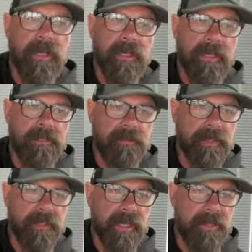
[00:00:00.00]
And
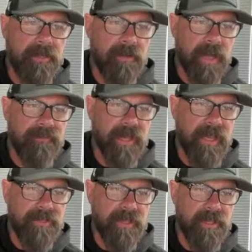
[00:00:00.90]
again, you don't have to
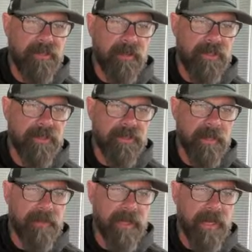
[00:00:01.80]
ask any questions.
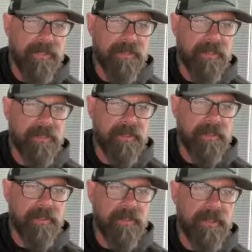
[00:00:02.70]
I'm not asking.
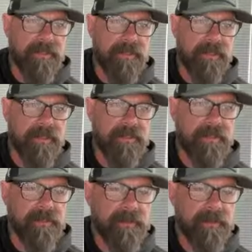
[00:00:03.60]
Listen, this